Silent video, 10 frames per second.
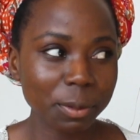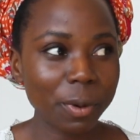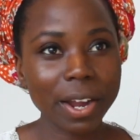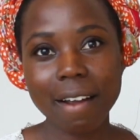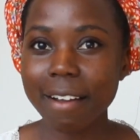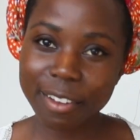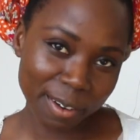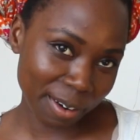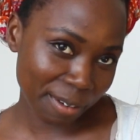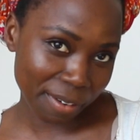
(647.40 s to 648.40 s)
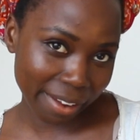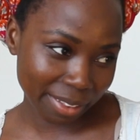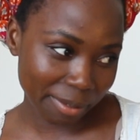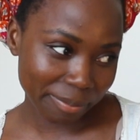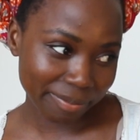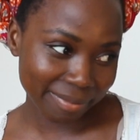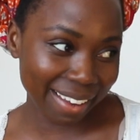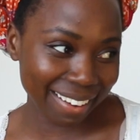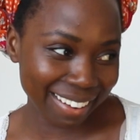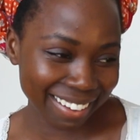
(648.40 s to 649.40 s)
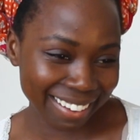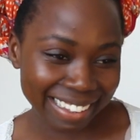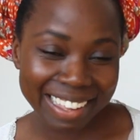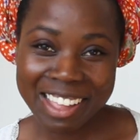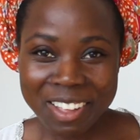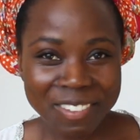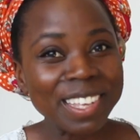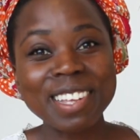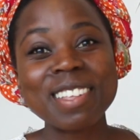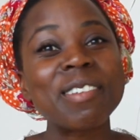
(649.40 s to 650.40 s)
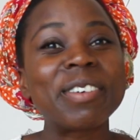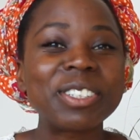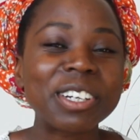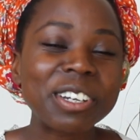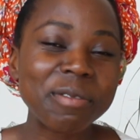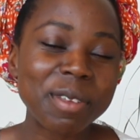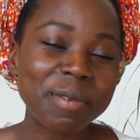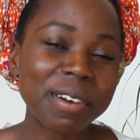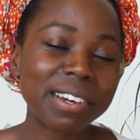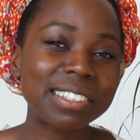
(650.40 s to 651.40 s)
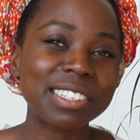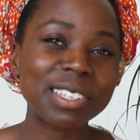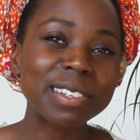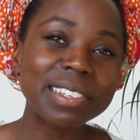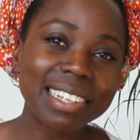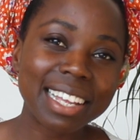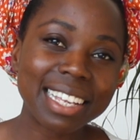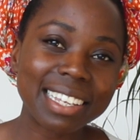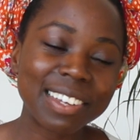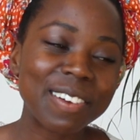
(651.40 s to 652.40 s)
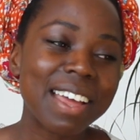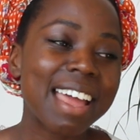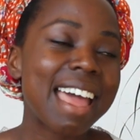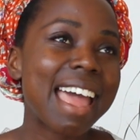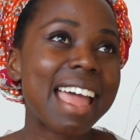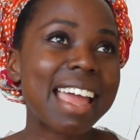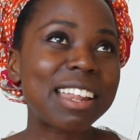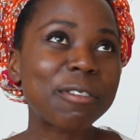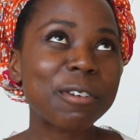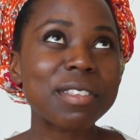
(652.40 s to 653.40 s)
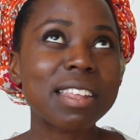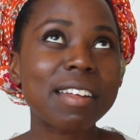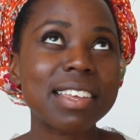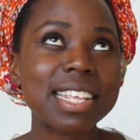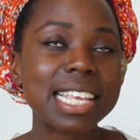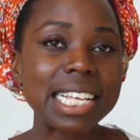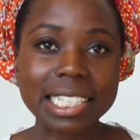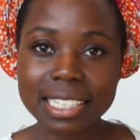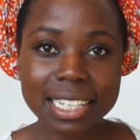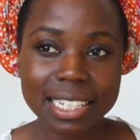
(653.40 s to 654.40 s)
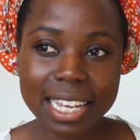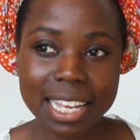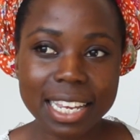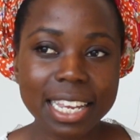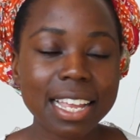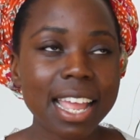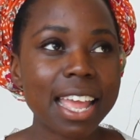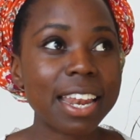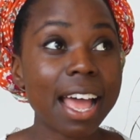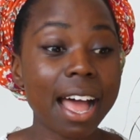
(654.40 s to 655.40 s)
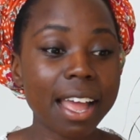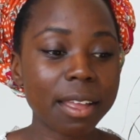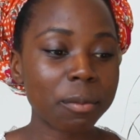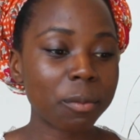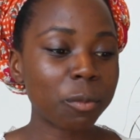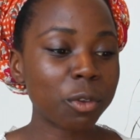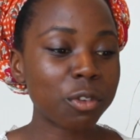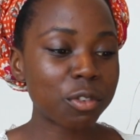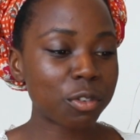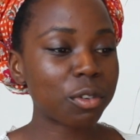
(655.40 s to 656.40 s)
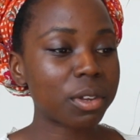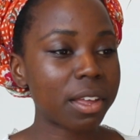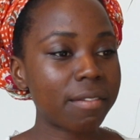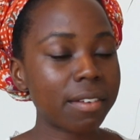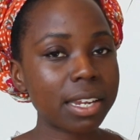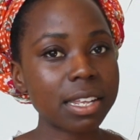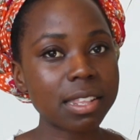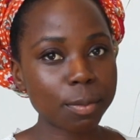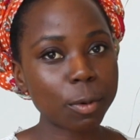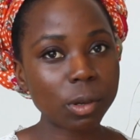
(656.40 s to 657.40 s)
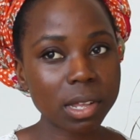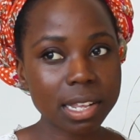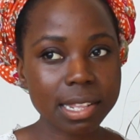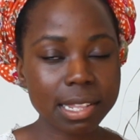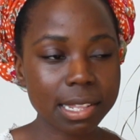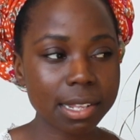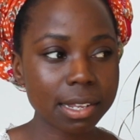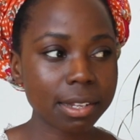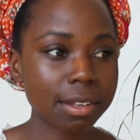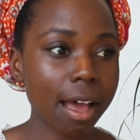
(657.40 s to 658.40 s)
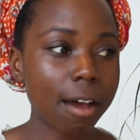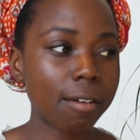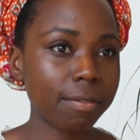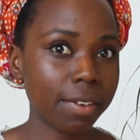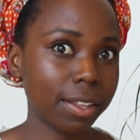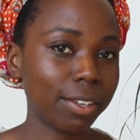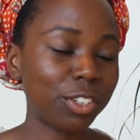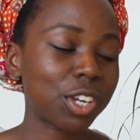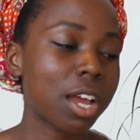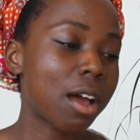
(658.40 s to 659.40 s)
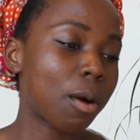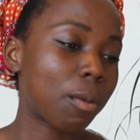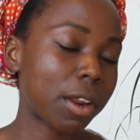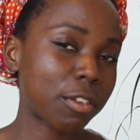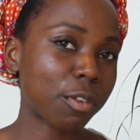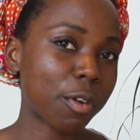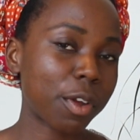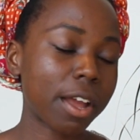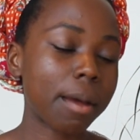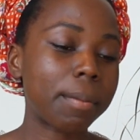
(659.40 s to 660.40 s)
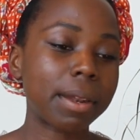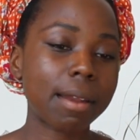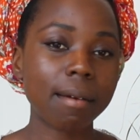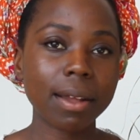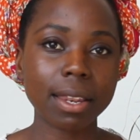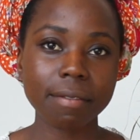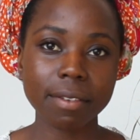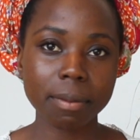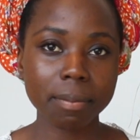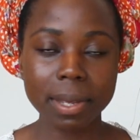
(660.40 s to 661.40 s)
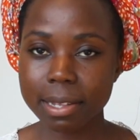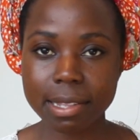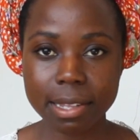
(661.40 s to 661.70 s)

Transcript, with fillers: where are you gonna find them? because the majority of people around you don't look like you. And of course, now there's internet dating, and I used to live in a smaller town village when I was growing up, and now I live in a bigger